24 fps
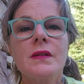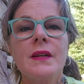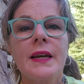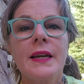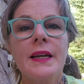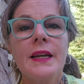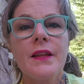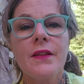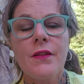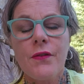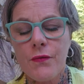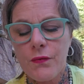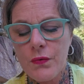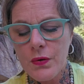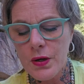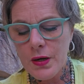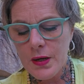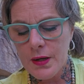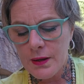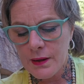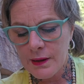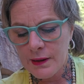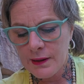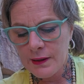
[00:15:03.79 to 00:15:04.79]

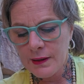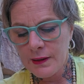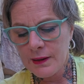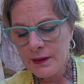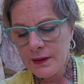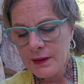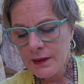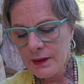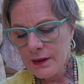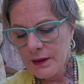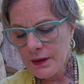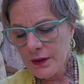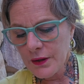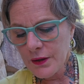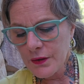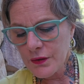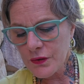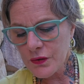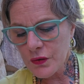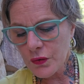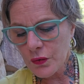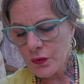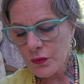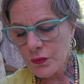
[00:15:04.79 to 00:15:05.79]
93
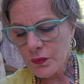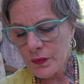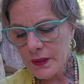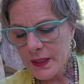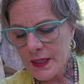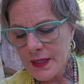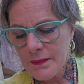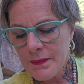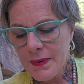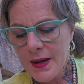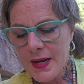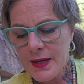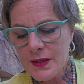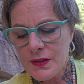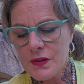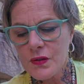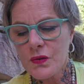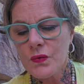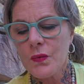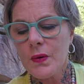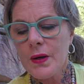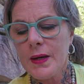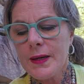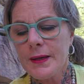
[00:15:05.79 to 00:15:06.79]
years old when he
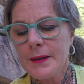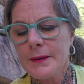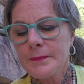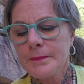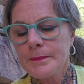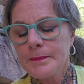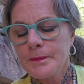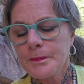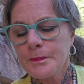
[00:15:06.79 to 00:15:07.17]
passed away.